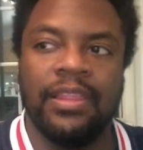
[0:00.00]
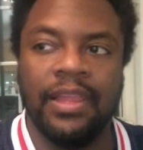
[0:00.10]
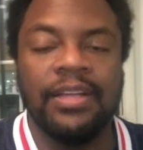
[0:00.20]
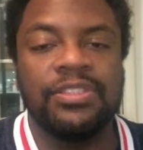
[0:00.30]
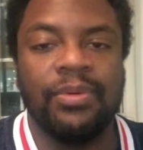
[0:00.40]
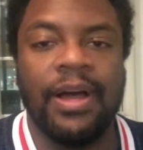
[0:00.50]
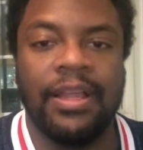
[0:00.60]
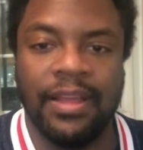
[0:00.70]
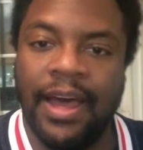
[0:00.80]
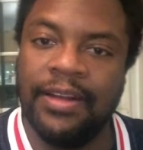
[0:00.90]
That's why a
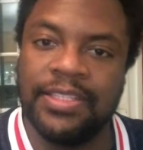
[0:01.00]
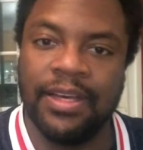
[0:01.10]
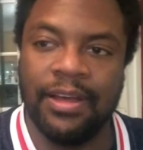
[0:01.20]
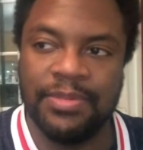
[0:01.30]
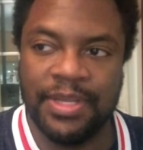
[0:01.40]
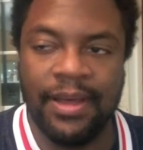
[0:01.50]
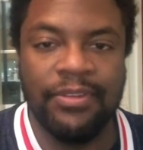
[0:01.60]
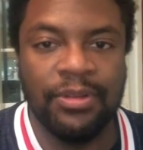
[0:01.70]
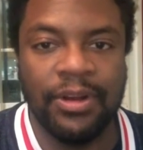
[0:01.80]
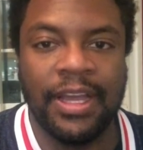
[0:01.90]
lot of times they have
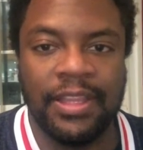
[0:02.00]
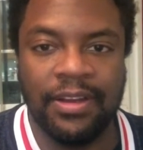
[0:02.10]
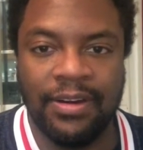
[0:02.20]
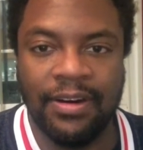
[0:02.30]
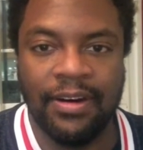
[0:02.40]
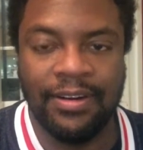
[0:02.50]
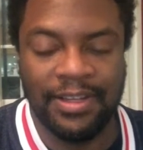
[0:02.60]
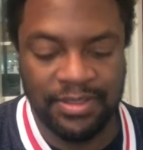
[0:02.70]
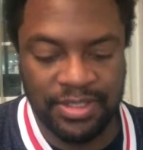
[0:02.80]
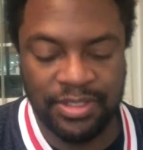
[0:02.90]
you look at the car
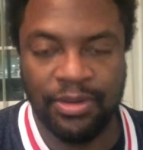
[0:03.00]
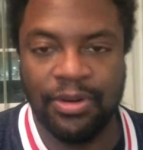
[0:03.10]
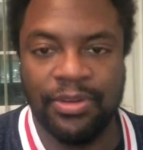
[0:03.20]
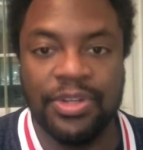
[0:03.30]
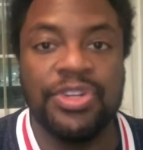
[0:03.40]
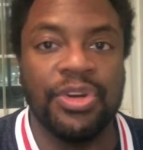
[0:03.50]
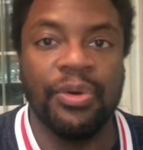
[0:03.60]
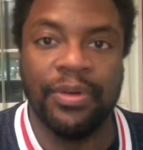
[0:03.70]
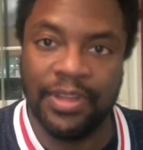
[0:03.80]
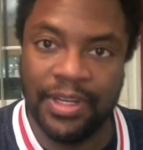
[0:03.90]
and circle and show
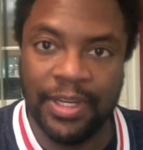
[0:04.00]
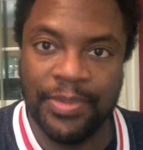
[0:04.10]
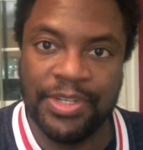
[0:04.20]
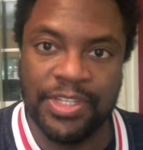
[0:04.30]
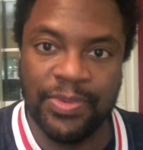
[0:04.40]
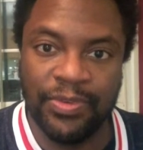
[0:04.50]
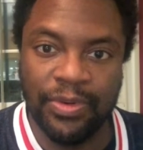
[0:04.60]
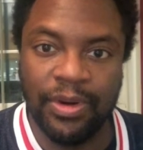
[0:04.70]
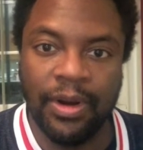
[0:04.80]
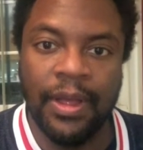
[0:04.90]
where the damage is
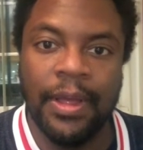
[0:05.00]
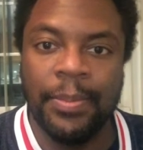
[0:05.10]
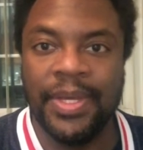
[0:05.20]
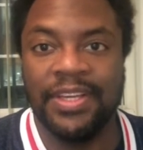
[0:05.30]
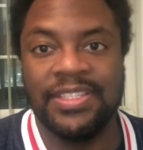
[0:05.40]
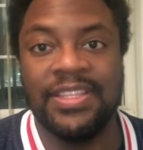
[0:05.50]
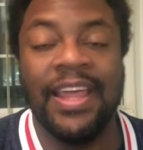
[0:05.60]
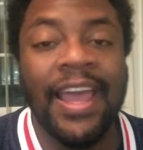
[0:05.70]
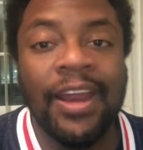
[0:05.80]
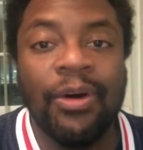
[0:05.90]
before, because
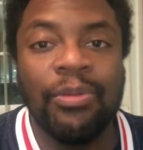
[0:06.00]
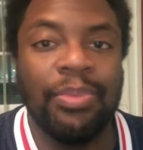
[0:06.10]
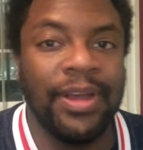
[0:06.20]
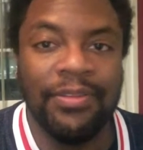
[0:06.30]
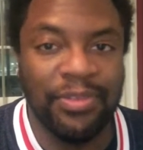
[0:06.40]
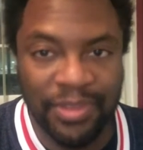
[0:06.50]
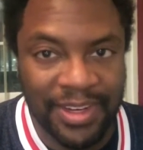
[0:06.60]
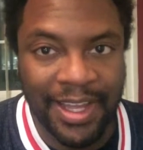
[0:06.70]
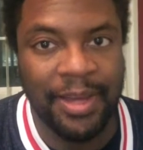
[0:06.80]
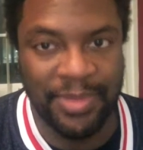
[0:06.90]
they don't pay for the
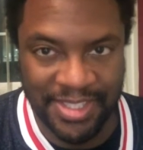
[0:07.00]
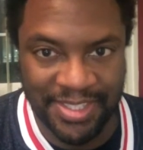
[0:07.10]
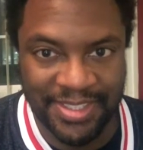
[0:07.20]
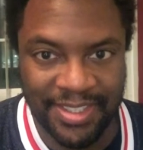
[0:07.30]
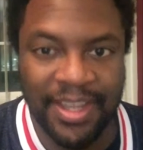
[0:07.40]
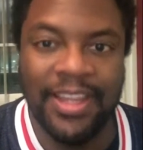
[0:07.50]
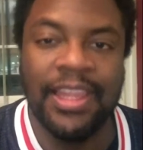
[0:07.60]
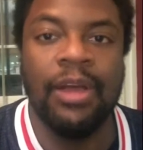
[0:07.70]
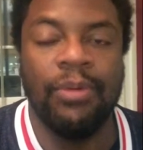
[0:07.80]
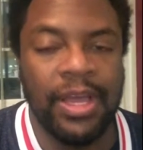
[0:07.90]
damages.
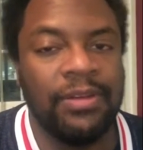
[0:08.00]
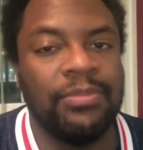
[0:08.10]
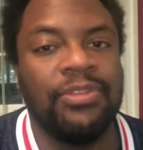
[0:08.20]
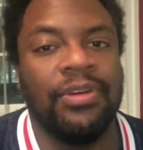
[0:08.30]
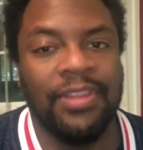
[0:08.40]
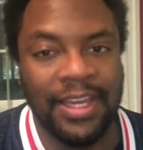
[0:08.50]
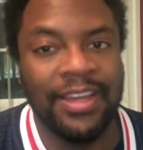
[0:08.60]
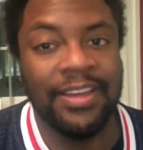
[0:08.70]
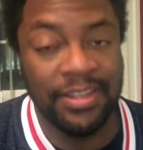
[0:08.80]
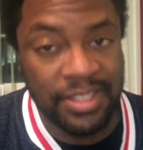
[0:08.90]
They wait till they
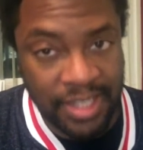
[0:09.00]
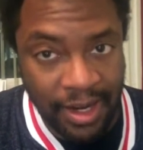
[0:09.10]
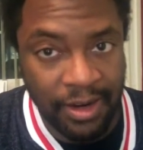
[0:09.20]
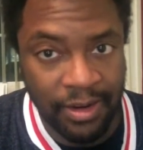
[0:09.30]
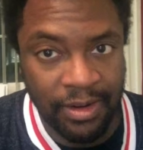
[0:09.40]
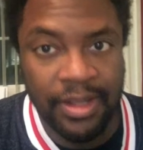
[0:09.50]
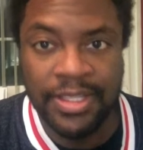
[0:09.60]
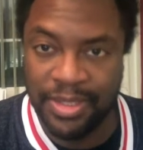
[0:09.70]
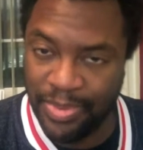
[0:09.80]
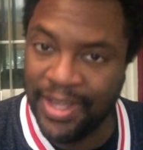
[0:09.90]
can get a sucker
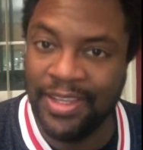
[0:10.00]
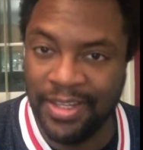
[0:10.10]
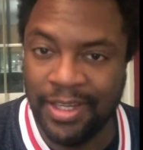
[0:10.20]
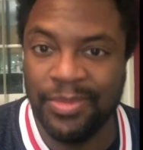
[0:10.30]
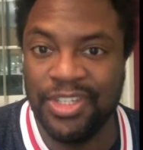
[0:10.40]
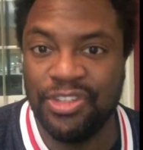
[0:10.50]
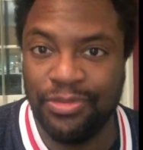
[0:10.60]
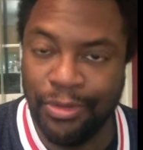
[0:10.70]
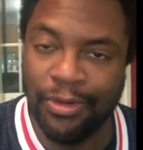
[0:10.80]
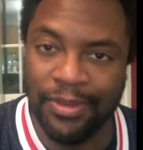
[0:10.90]
to pay the damages
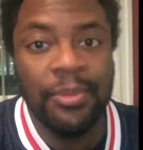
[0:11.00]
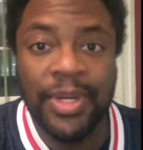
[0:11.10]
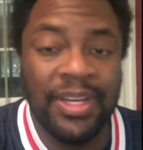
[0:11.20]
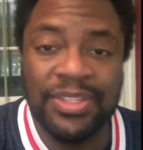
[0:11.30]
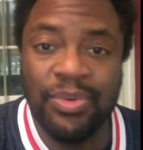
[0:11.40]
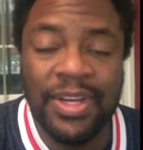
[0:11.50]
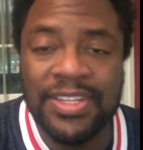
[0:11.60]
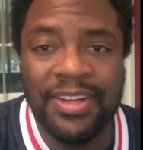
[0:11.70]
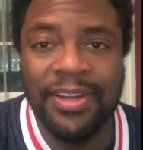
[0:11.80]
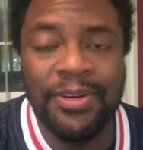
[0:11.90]
for them. Because it
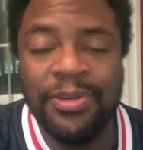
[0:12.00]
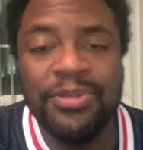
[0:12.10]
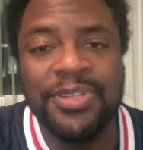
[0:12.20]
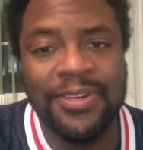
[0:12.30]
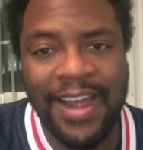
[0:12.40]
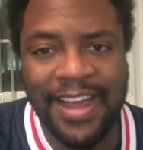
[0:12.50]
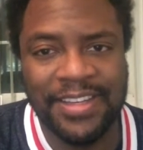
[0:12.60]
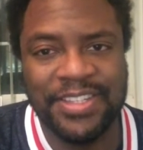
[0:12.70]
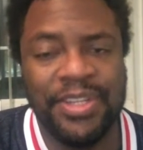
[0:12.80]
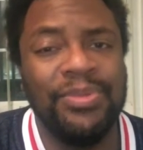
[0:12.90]
wasn't a new
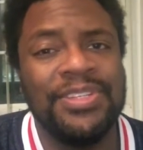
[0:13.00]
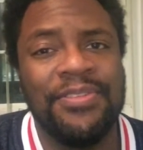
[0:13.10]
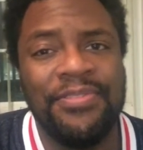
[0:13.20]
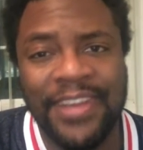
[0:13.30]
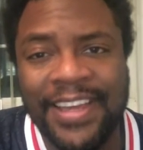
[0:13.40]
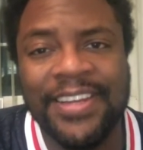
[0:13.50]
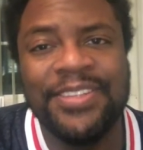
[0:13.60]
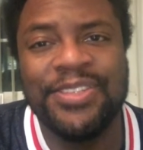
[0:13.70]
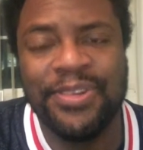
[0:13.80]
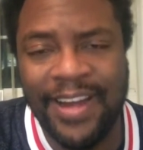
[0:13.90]
scratch, it was a
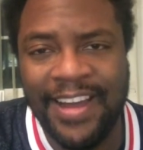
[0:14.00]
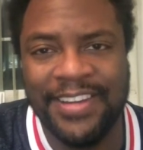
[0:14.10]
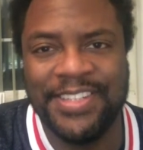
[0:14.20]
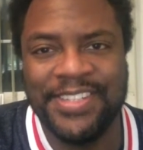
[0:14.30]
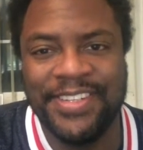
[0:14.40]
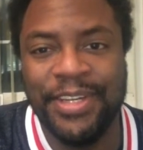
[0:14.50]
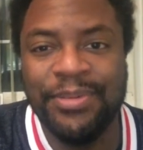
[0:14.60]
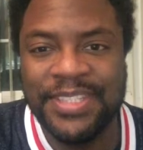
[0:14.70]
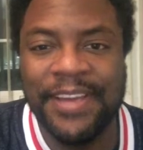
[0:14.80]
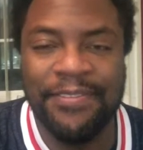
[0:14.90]
faded scratch. It
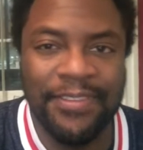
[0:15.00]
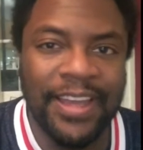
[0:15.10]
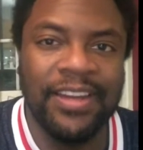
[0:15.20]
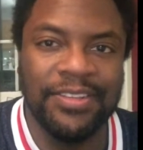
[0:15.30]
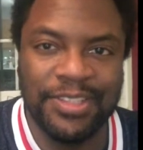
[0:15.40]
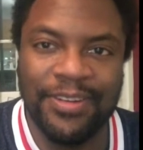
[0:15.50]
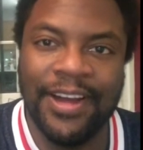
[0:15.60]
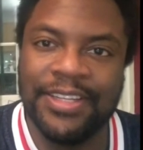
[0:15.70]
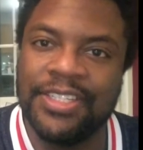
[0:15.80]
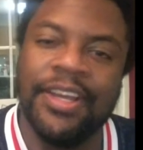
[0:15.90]
was a faded
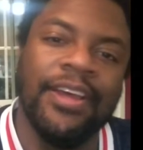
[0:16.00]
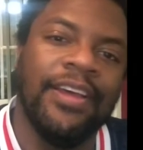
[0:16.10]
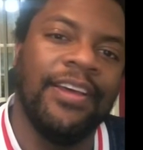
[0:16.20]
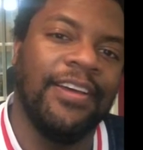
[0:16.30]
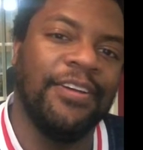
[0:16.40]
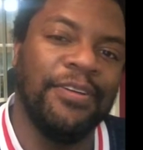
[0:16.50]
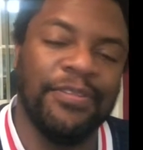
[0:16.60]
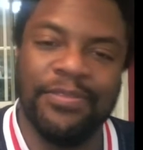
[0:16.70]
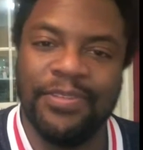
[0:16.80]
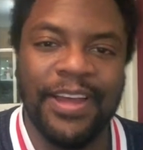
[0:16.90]
scratch.
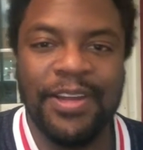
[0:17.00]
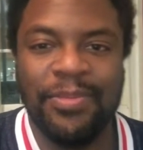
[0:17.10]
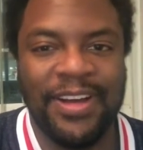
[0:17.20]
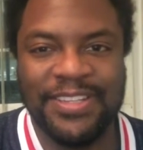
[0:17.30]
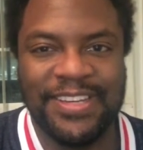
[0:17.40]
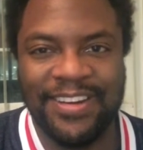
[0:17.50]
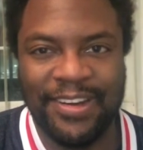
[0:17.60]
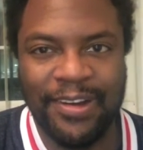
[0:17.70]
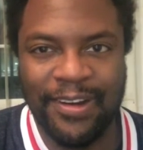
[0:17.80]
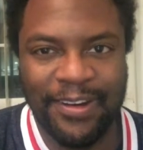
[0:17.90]
If anybody's had a
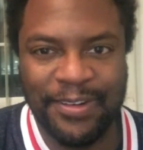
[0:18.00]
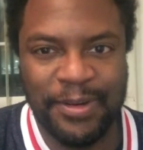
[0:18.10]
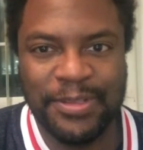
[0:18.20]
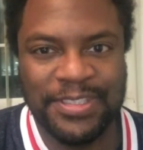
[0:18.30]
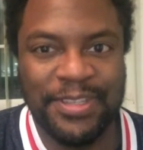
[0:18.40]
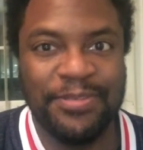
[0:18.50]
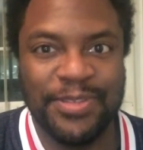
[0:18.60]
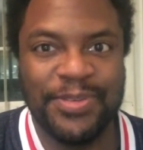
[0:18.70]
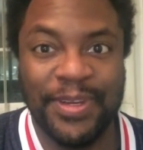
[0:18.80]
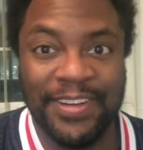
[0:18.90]
car, knows the
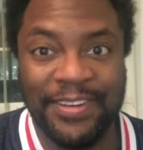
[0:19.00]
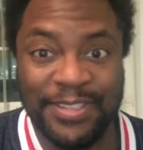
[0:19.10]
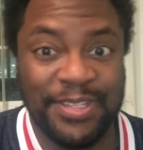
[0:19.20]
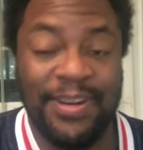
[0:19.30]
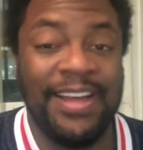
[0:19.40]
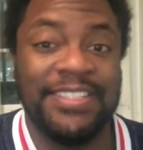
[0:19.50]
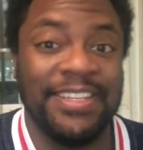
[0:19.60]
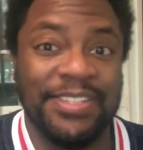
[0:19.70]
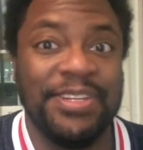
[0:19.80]
difference between a scratch that